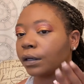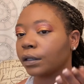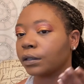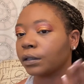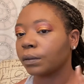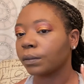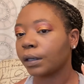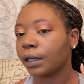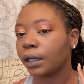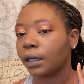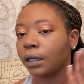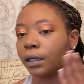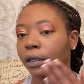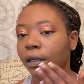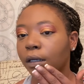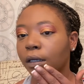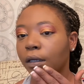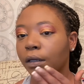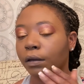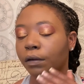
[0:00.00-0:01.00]
away
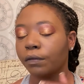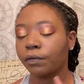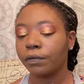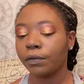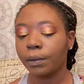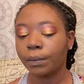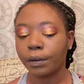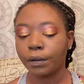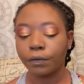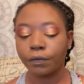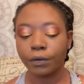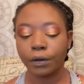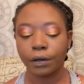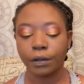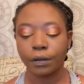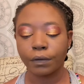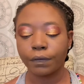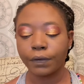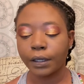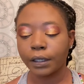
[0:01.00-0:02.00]
from the front of
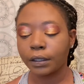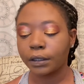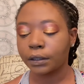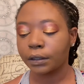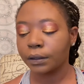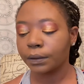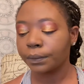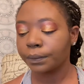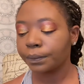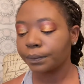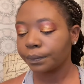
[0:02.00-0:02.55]
the face.